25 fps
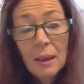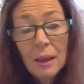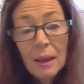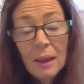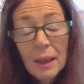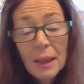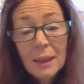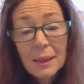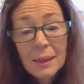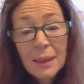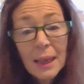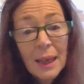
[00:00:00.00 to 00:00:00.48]

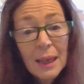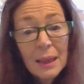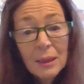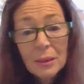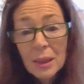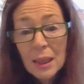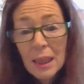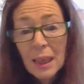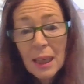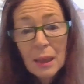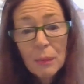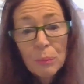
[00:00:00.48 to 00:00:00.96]
Is how
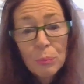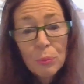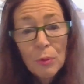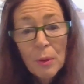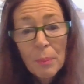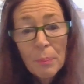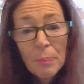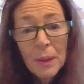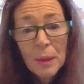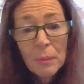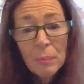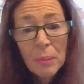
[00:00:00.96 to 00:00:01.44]
to keep
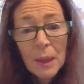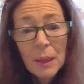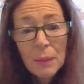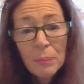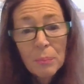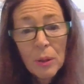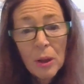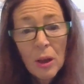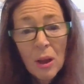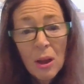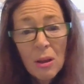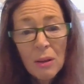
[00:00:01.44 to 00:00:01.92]
ripping
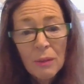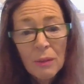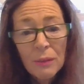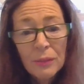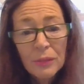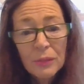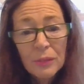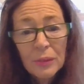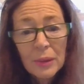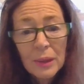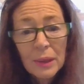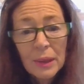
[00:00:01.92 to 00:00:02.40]
people
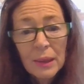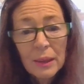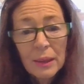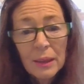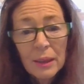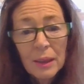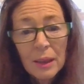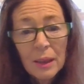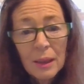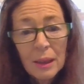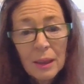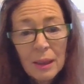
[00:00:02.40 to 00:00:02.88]
off.
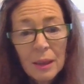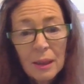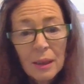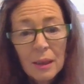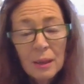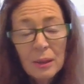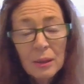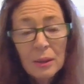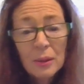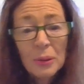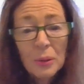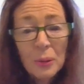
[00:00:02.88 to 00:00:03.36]

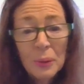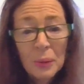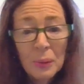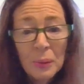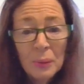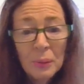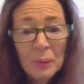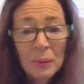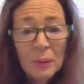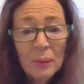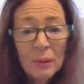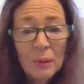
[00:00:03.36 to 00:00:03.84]

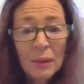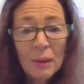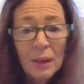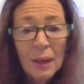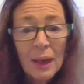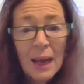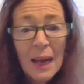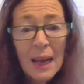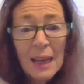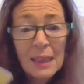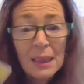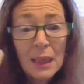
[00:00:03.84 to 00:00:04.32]
Ooh,
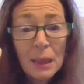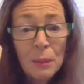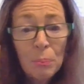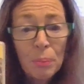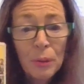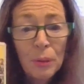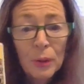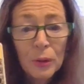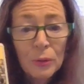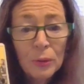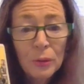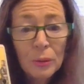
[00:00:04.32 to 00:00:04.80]
ugly
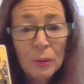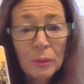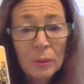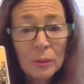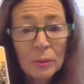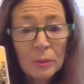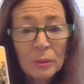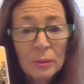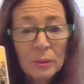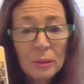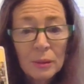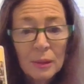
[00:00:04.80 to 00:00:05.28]
poo.
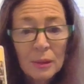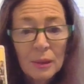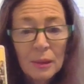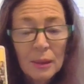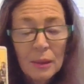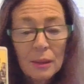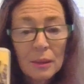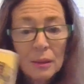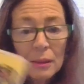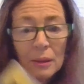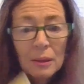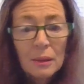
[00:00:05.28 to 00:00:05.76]

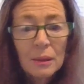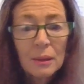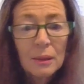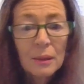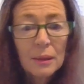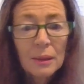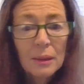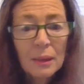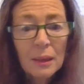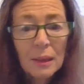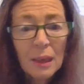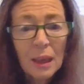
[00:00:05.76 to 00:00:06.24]

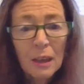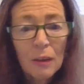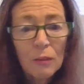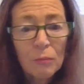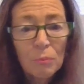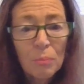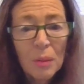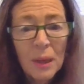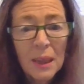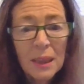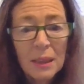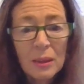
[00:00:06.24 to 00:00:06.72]
King
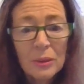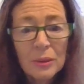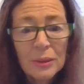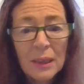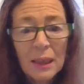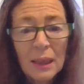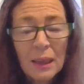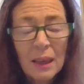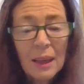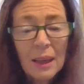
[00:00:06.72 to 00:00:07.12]
of Pentacles.